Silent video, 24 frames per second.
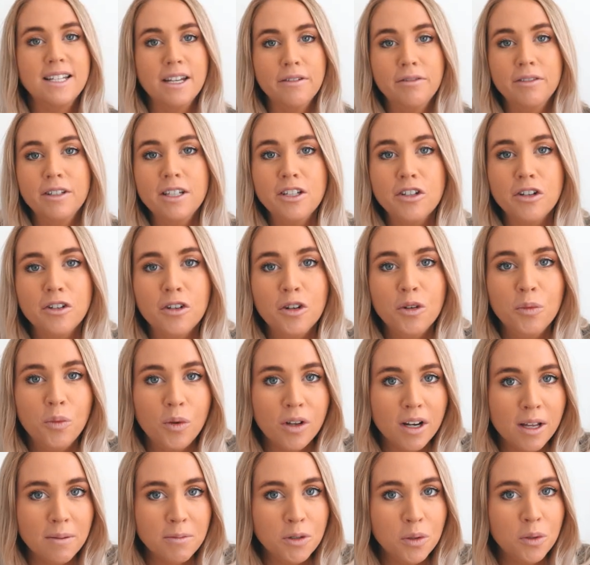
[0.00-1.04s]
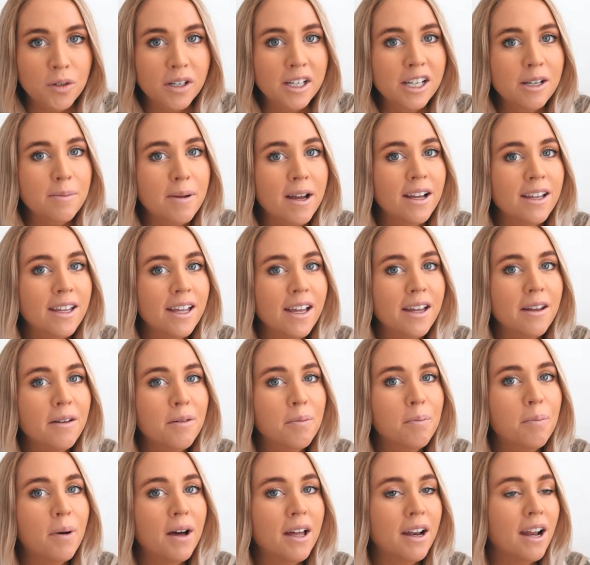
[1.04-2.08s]
definitely don't know what I'm talking about yet,
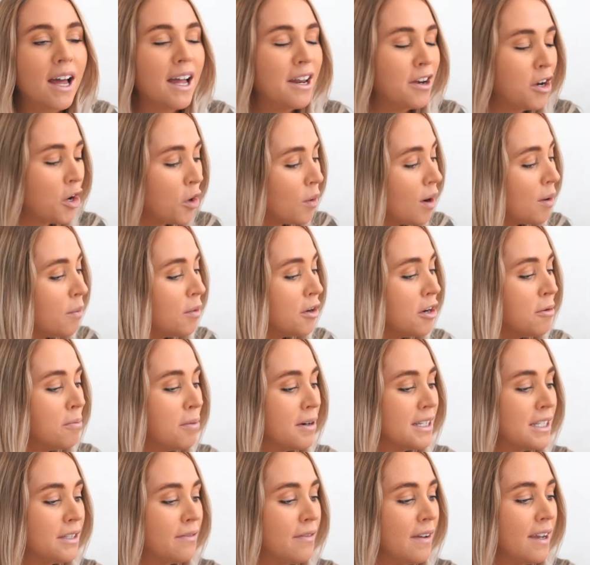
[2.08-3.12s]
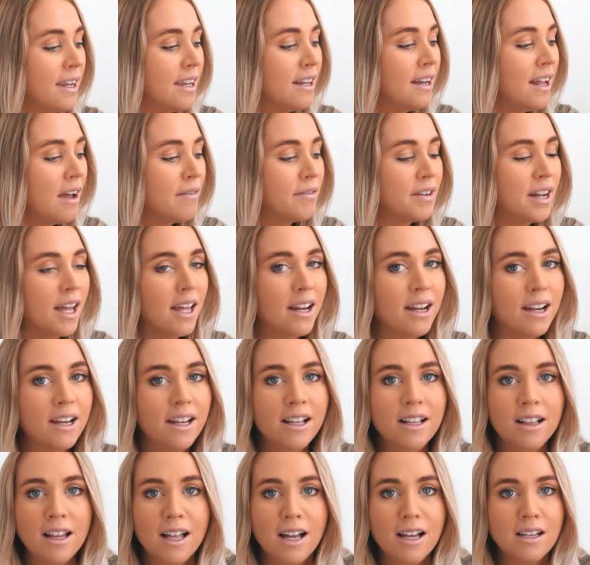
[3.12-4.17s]
but I know I want to breastfeed, haven't had any
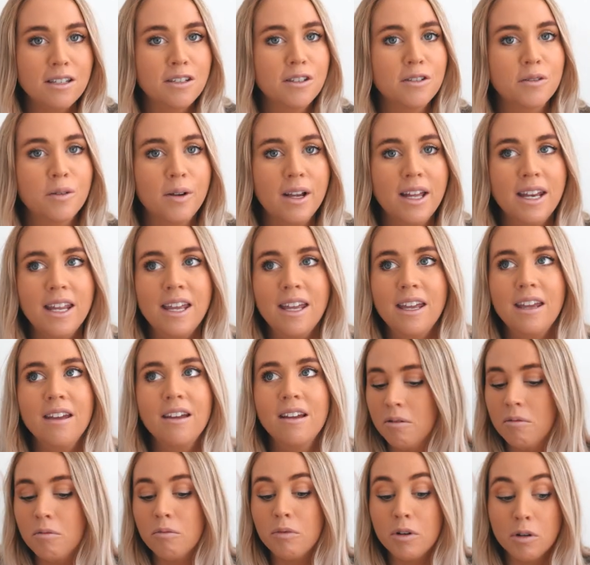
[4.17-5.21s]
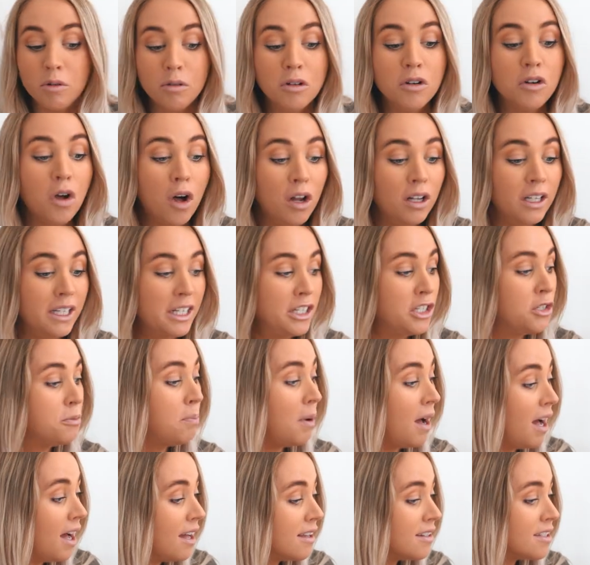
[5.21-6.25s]
classes or any real knowledge,
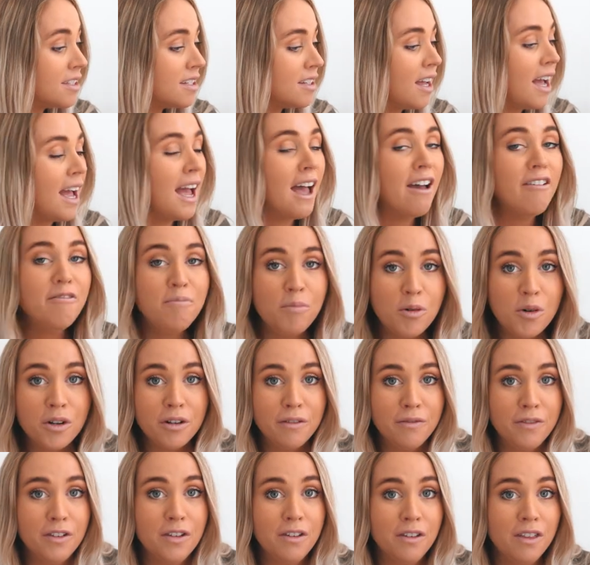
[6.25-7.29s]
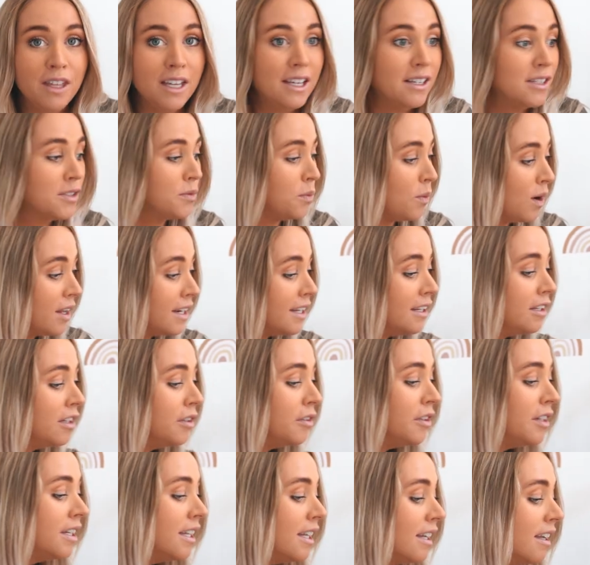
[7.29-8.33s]
but I have bought a few things, one
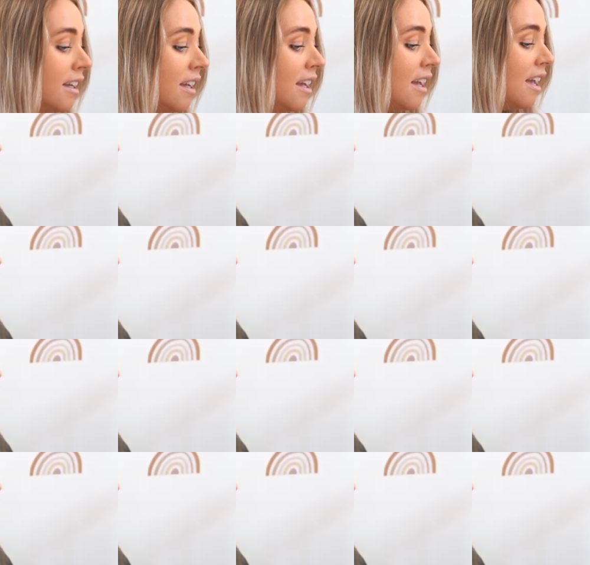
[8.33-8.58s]
including